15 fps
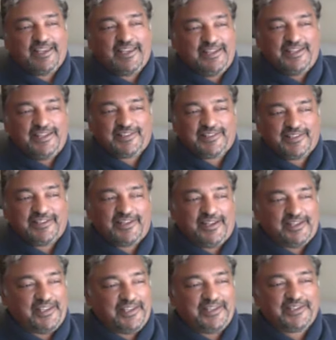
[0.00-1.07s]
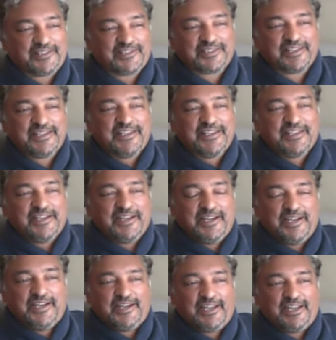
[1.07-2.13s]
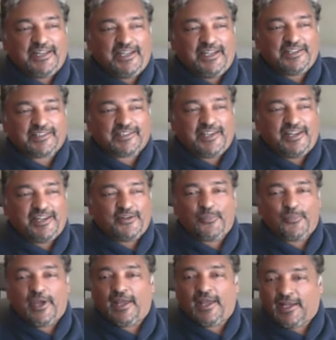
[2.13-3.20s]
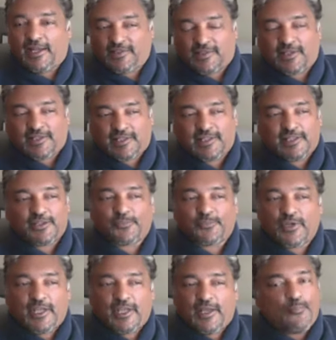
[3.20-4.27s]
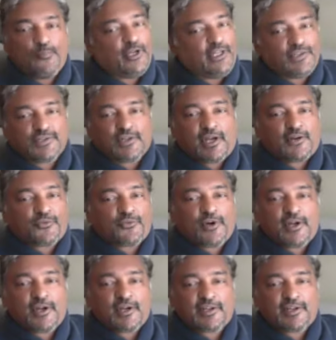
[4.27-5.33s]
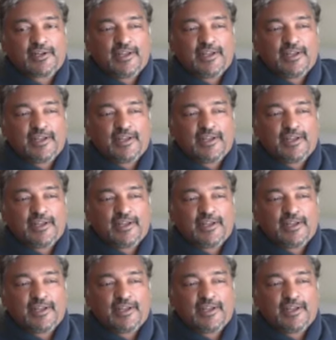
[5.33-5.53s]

he said, I guess. And I said to him, but he's not wrong.